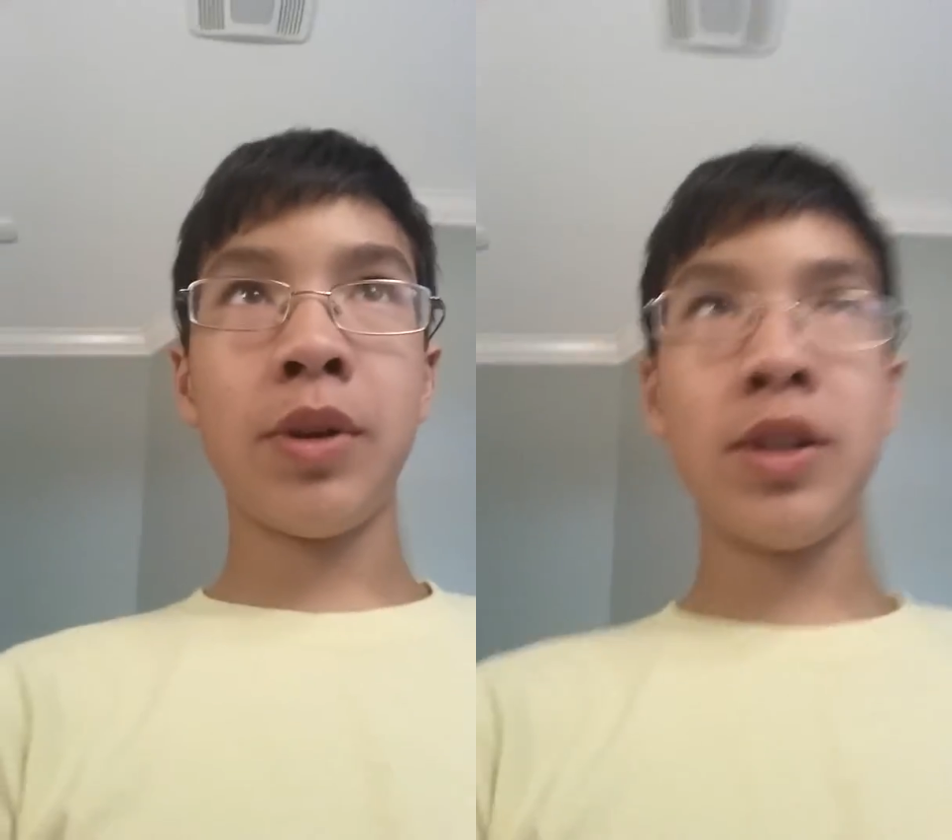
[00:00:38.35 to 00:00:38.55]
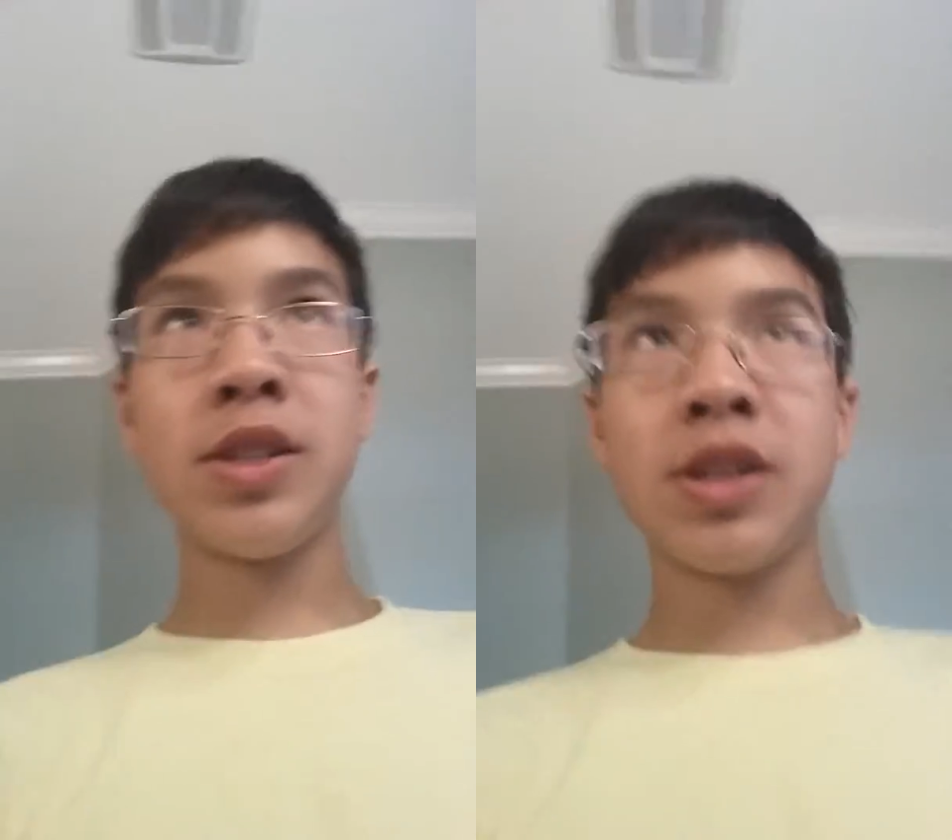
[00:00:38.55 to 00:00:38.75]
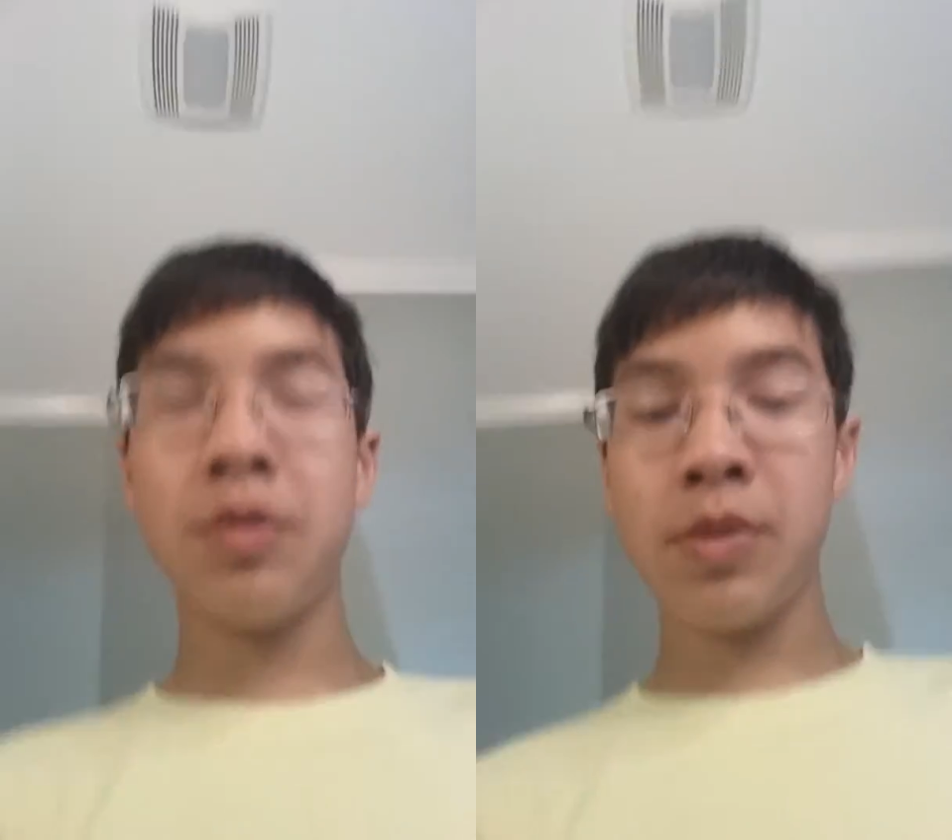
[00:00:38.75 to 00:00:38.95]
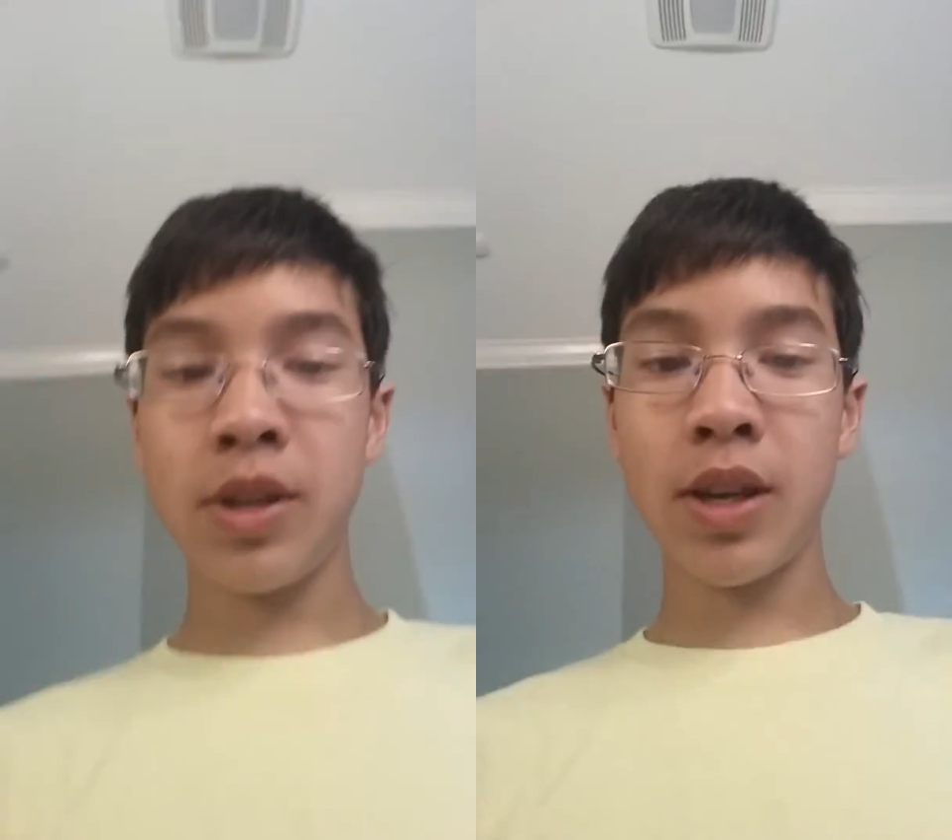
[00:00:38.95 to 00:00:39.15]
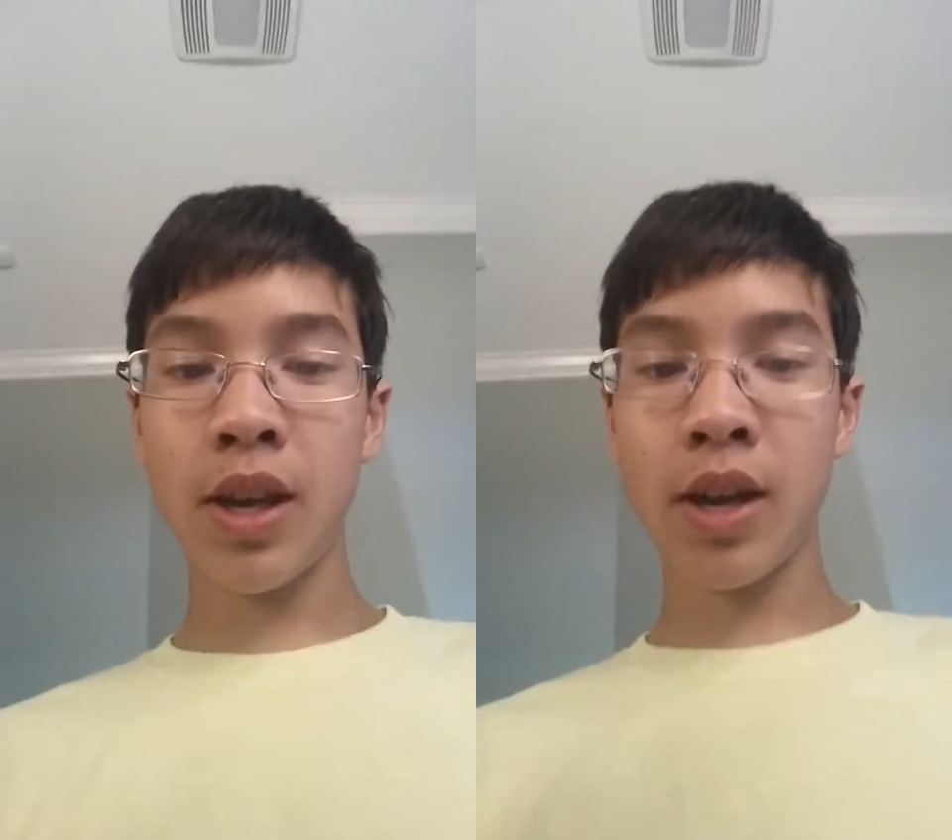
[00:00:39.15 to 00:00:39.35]
but it's gonna
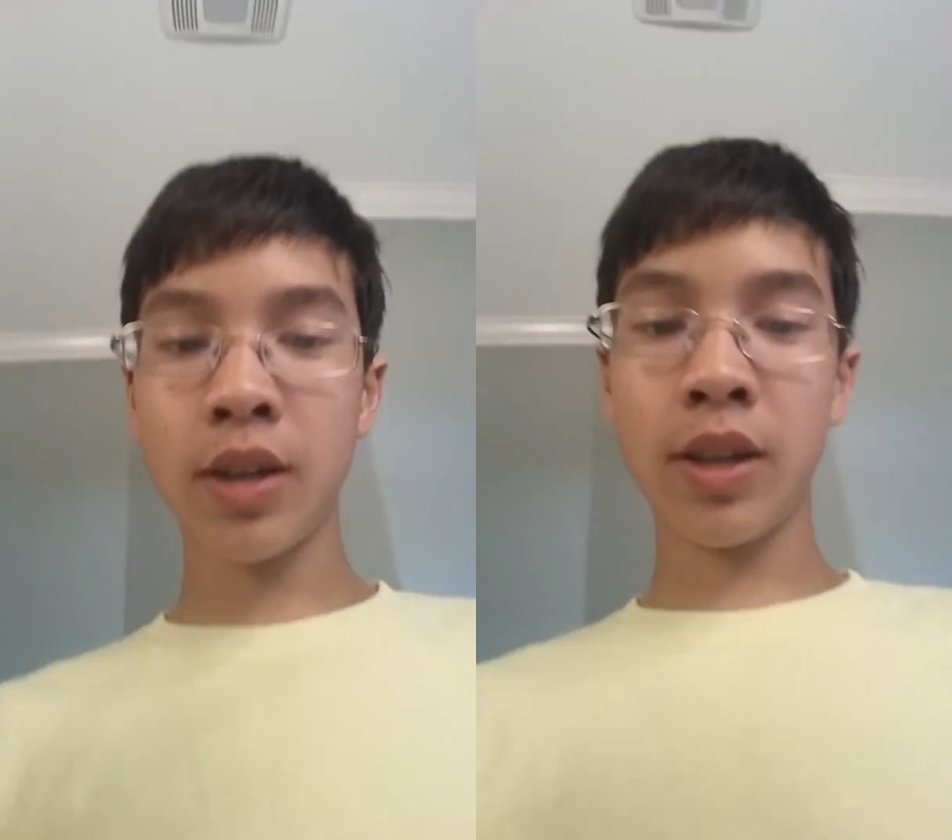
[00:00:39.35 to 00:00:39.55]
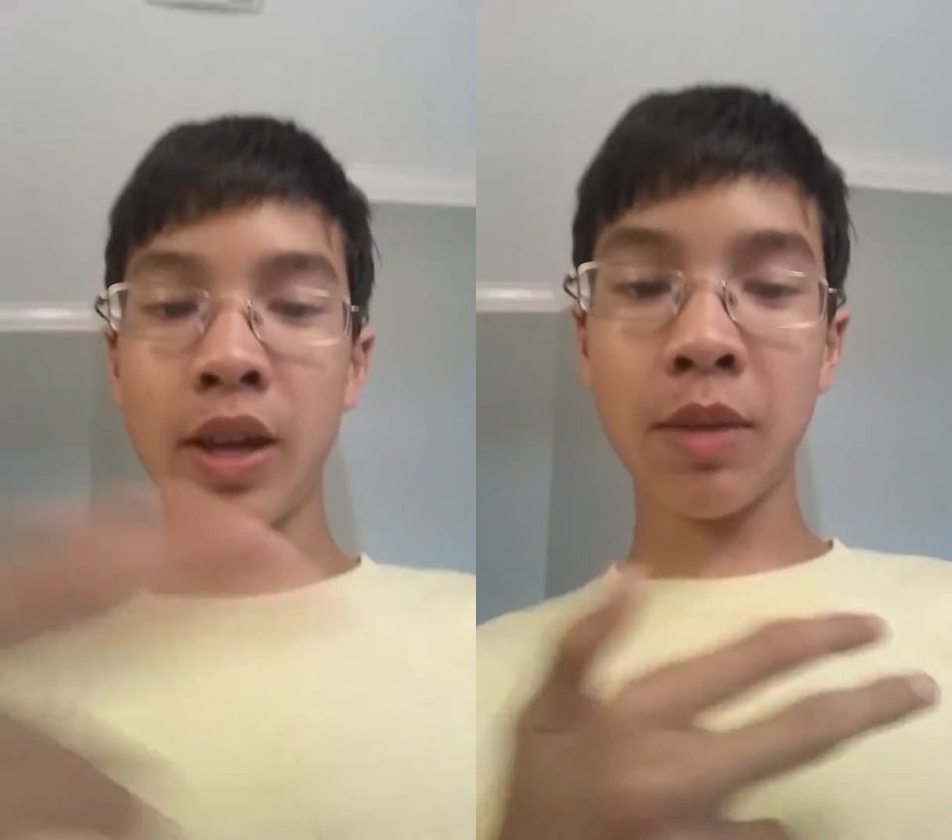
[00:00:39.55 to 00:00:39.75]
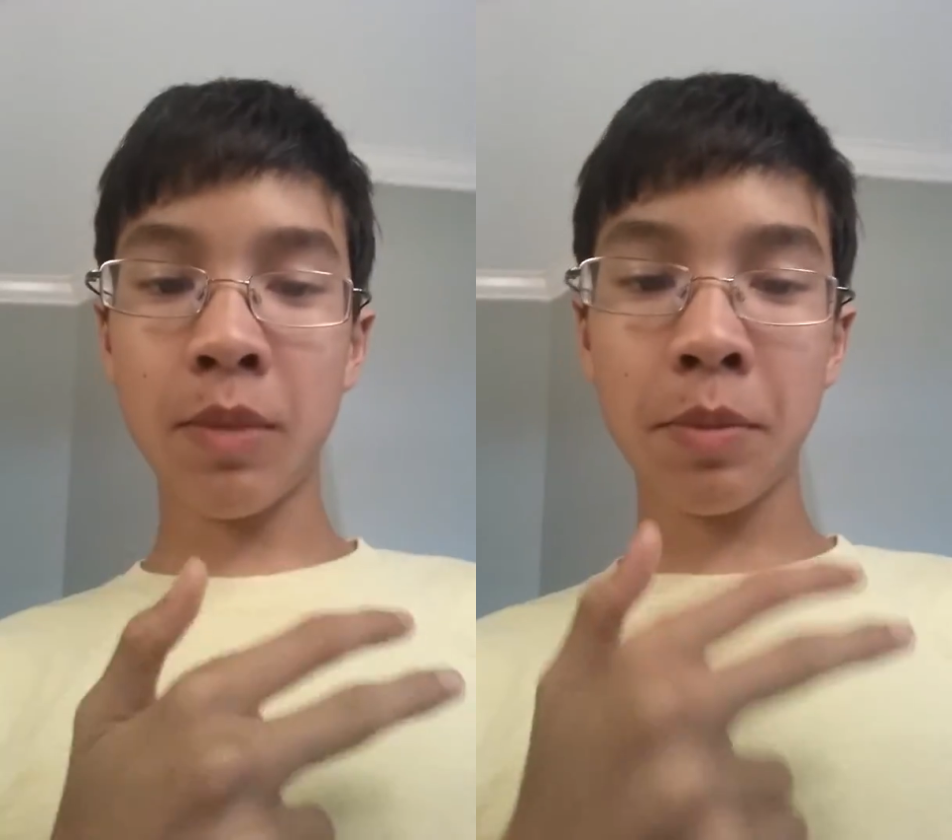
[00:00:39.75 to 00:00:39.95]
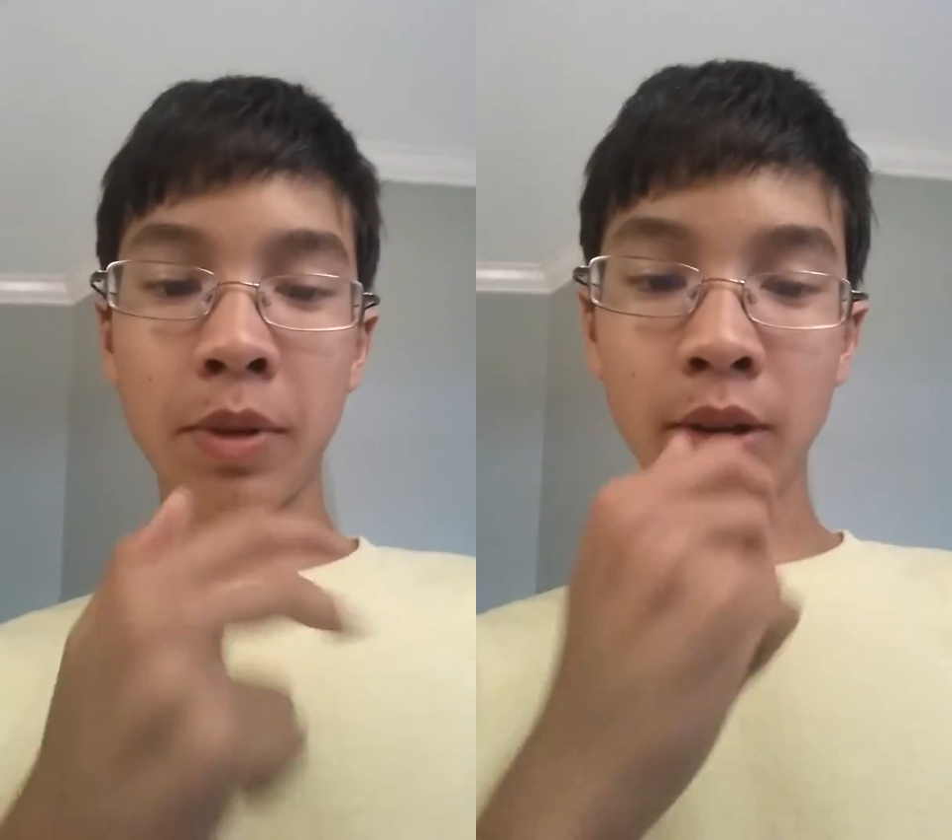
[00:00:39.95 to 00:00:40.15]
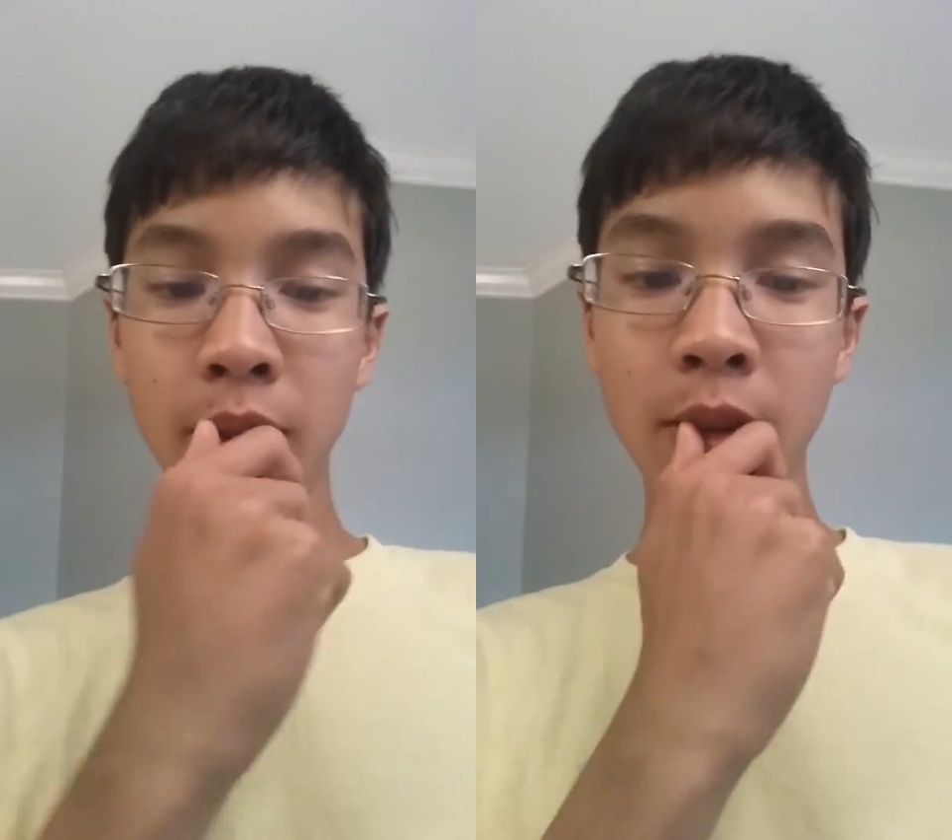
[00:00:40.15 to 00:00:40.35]
be a game I'm
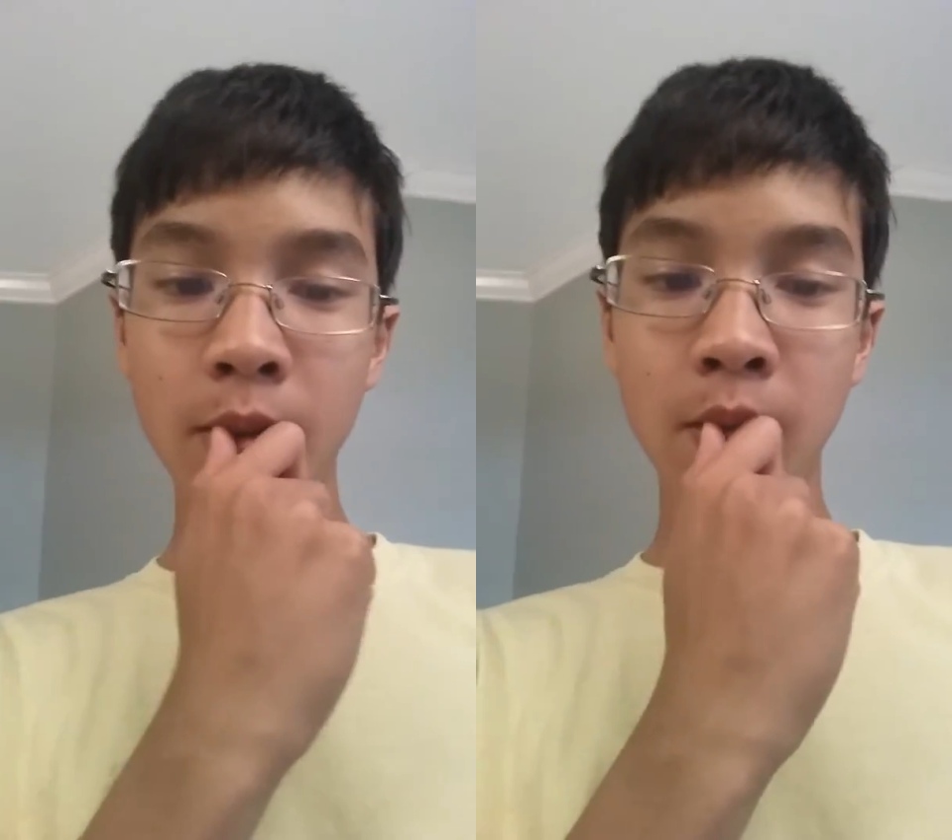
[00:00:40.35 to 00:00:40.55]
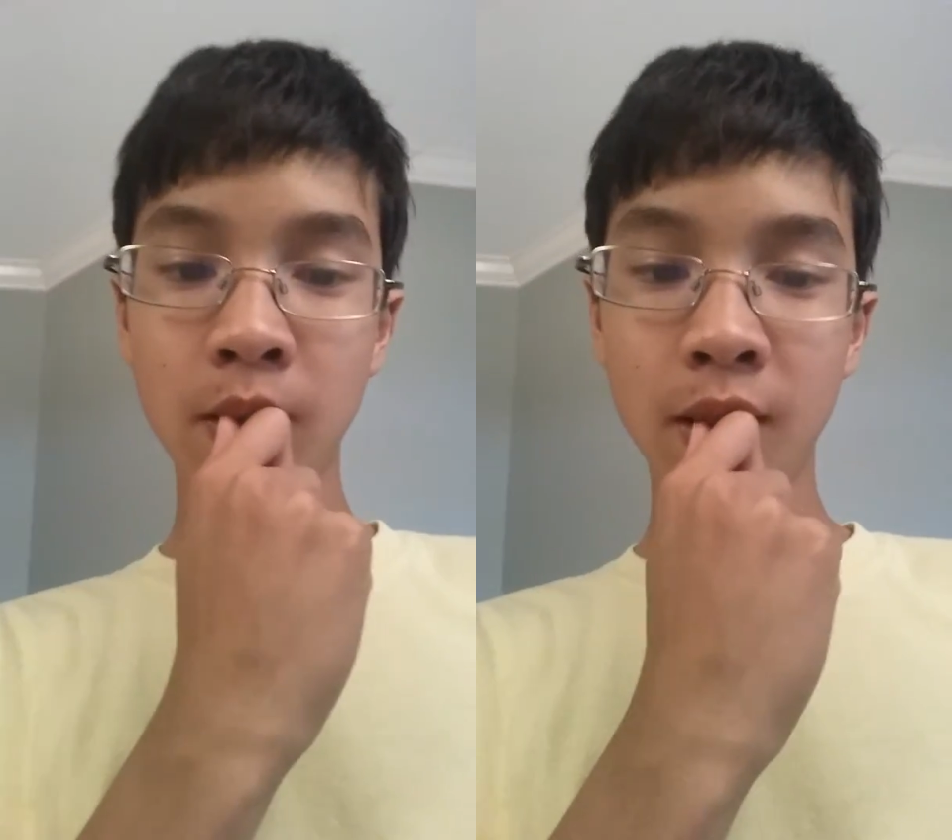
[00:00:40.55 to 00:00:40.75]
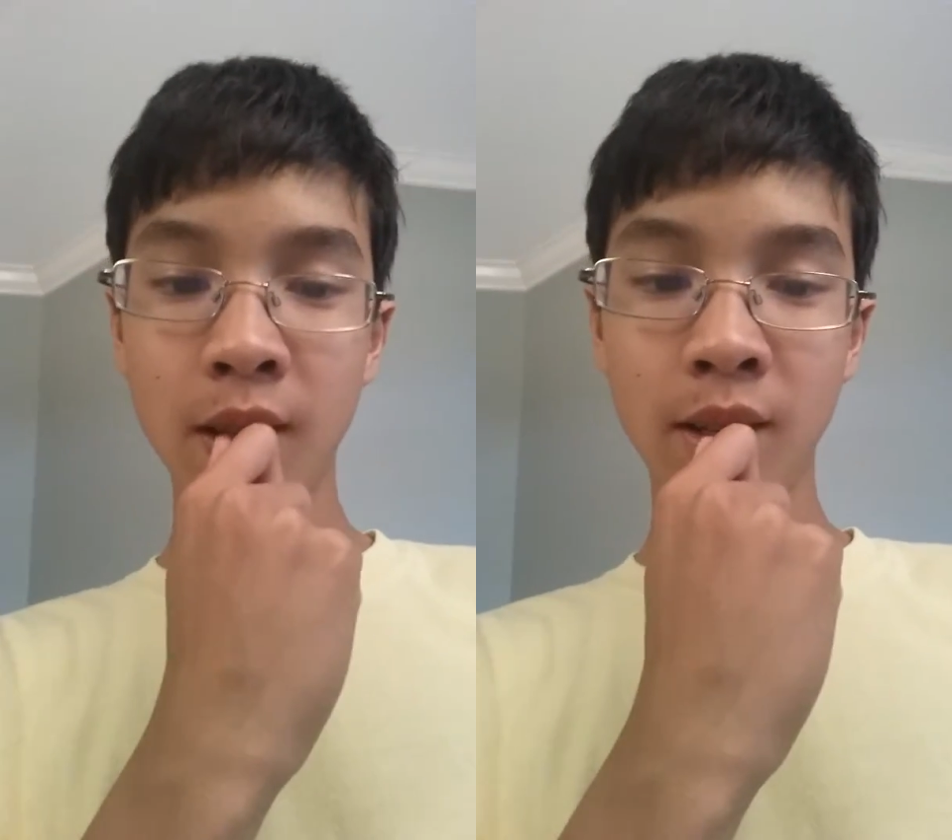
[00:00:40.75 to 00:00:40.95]
gonna love.